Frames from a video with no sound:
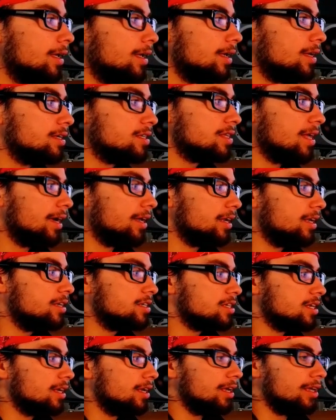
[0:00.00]
is that
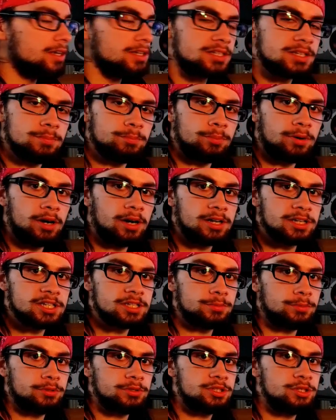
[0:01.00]
it is
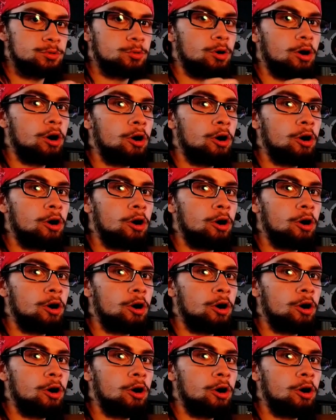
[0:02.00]
impossible to